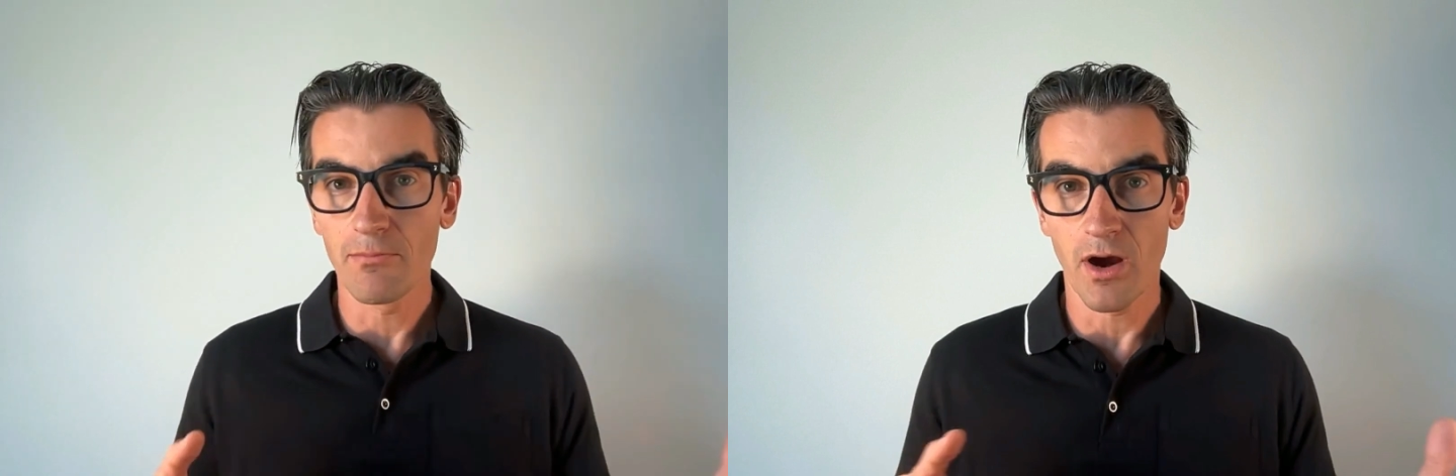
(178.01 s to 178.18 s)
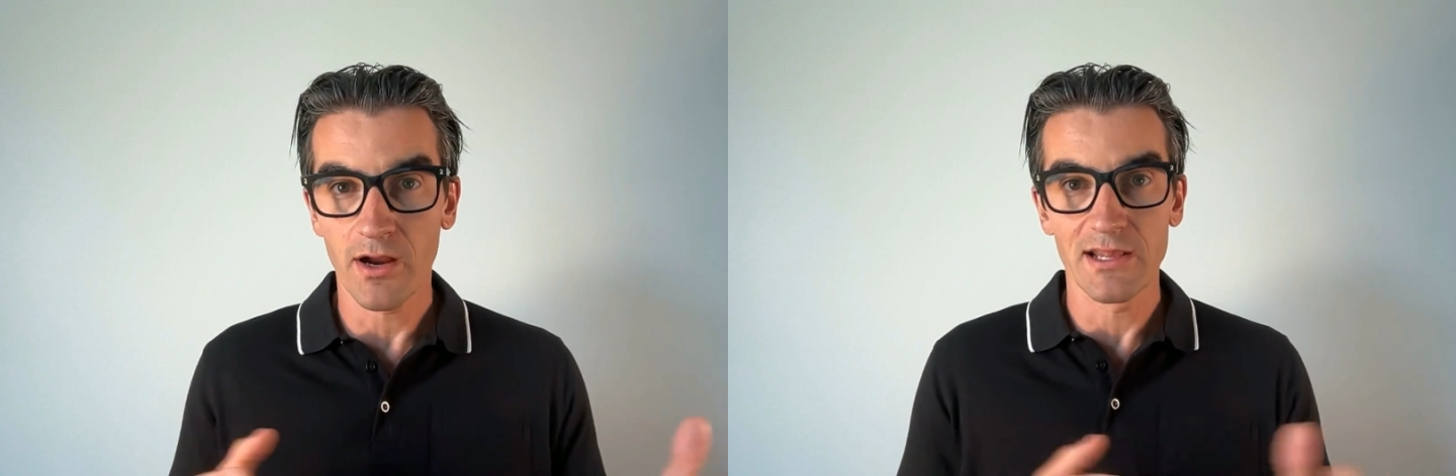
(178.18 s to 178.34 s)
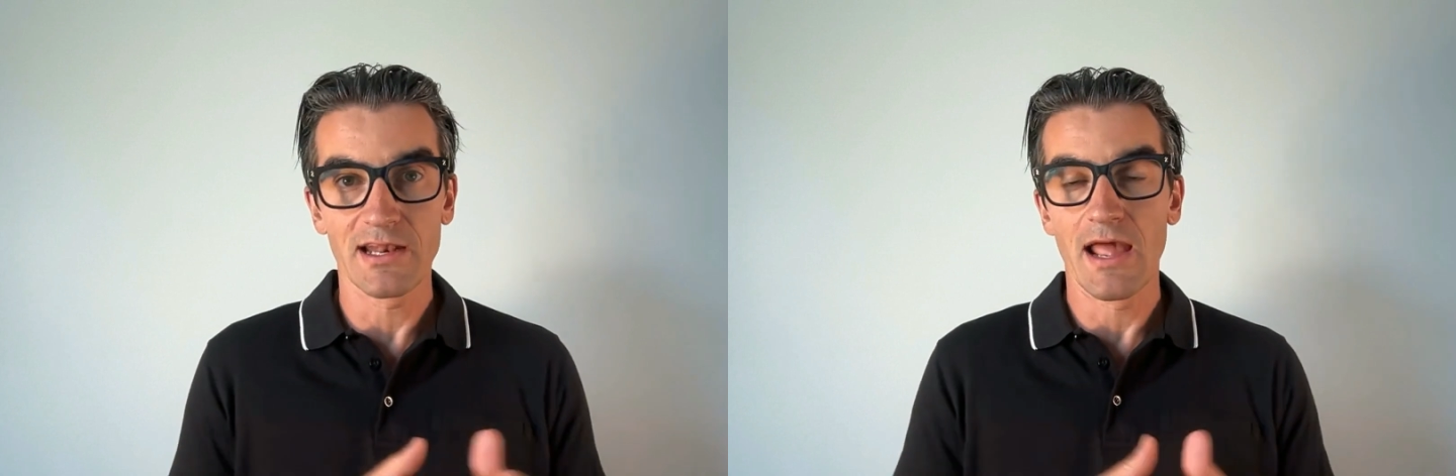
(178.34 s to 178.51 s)
the
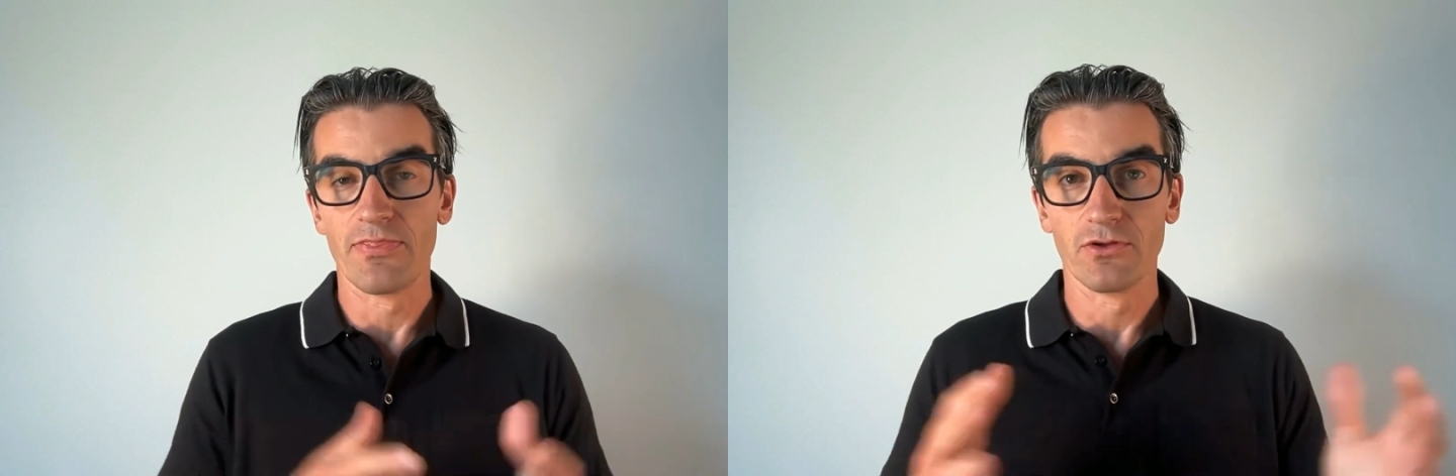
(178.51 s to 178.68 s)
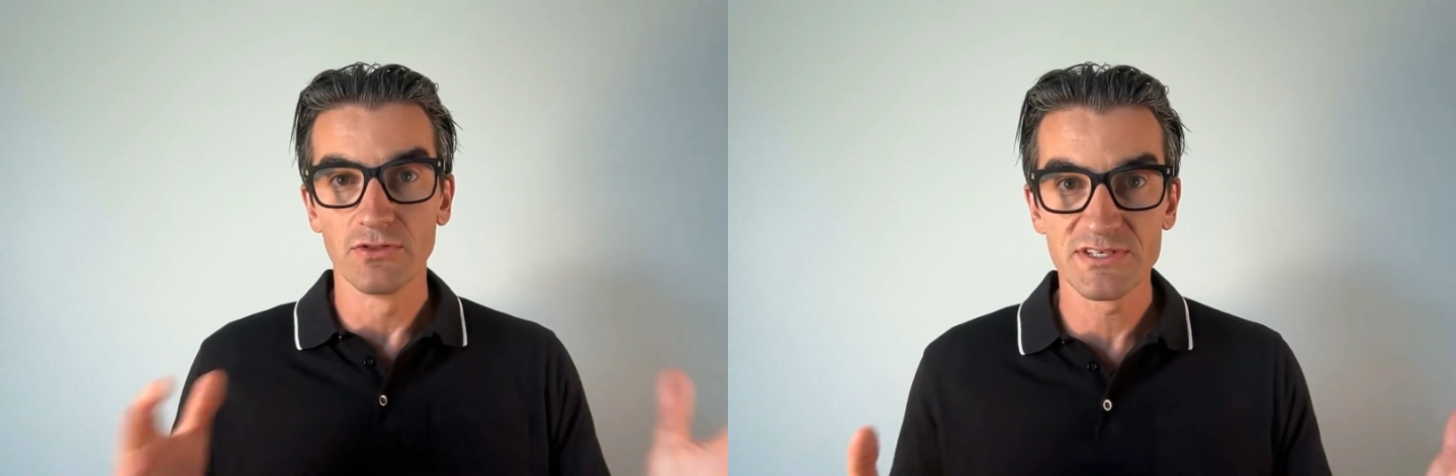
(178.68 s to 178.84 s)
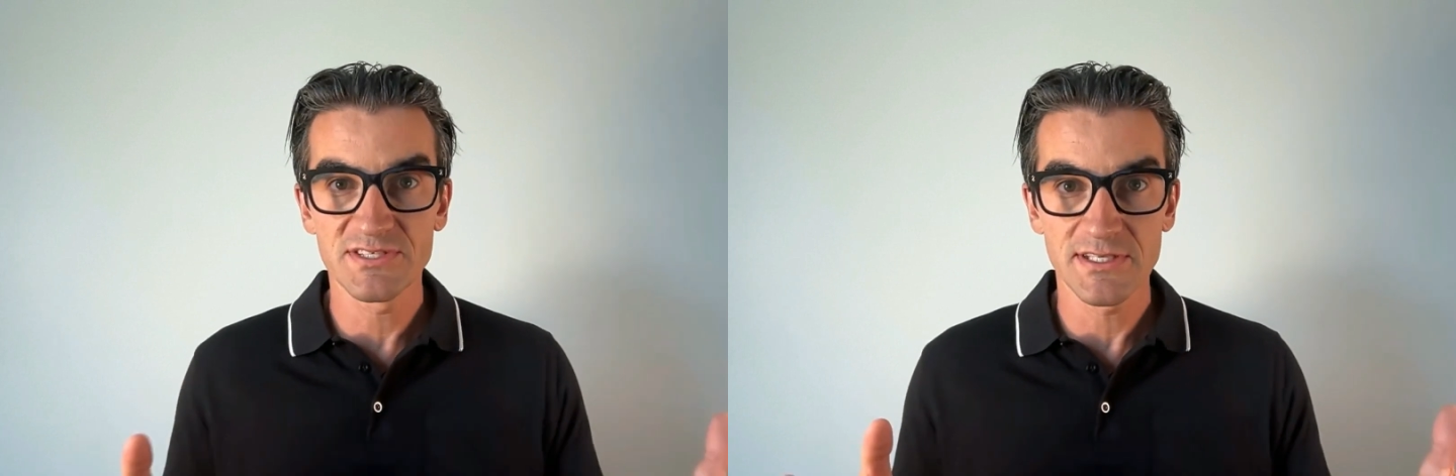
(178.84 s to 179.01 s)
market and
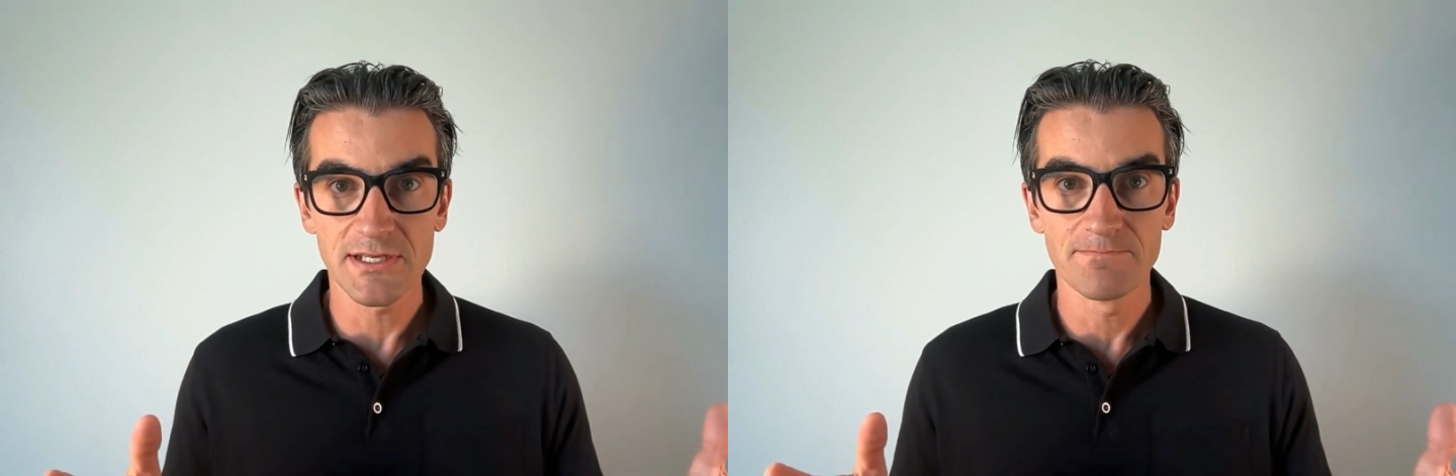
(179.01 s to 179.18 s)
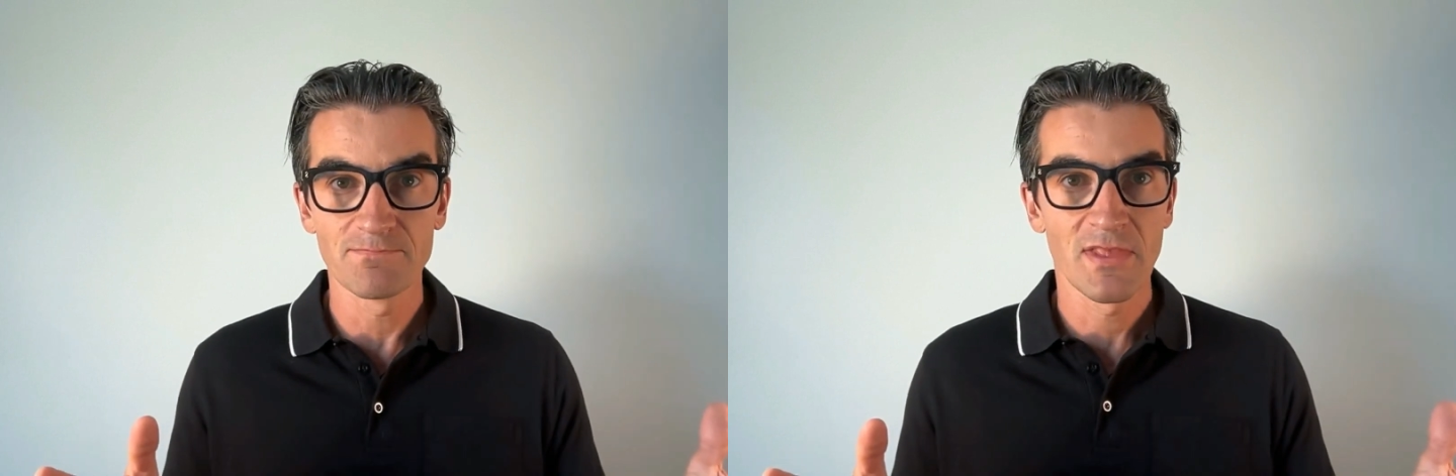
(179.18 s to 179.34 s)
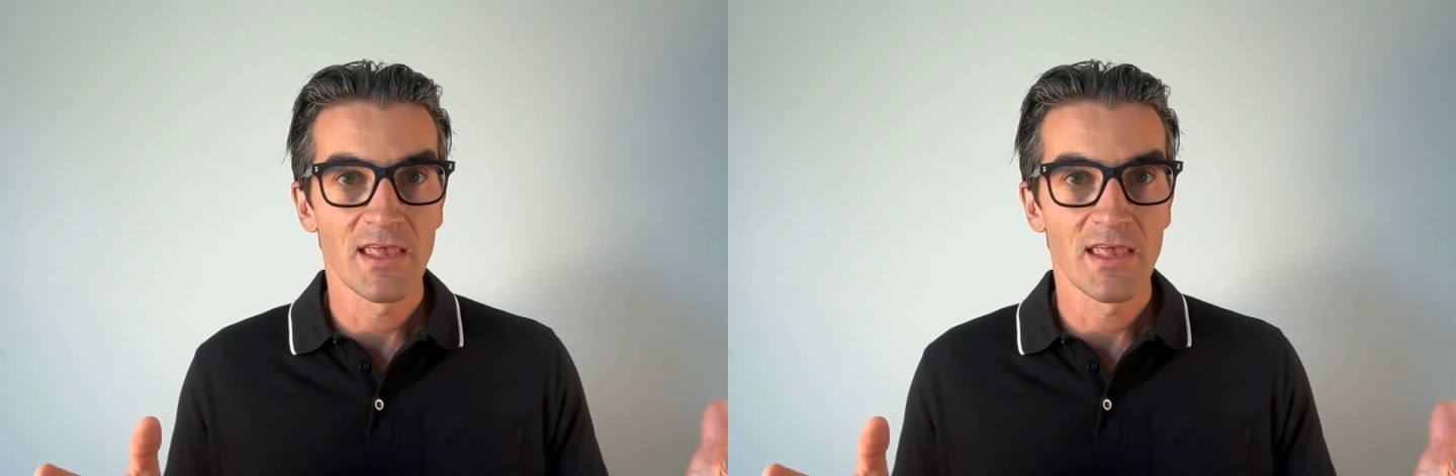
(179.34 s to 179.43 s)
they're listed.